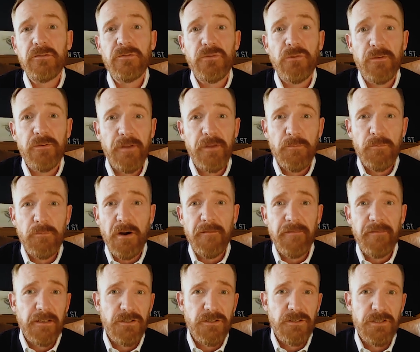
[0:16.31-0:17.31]
sort of
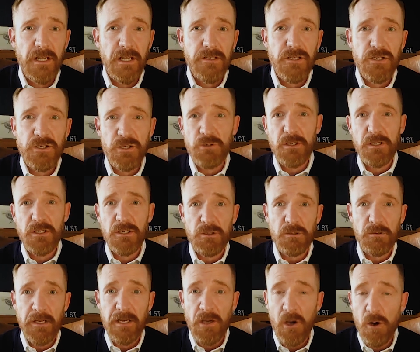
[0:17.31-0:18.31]
improv exercises you can
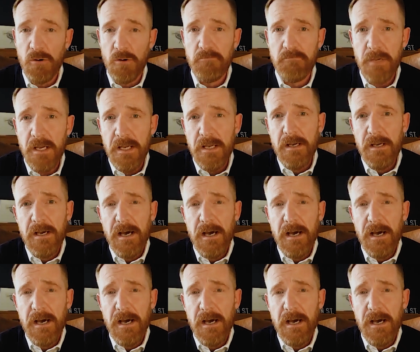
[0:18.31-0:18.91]
do at home,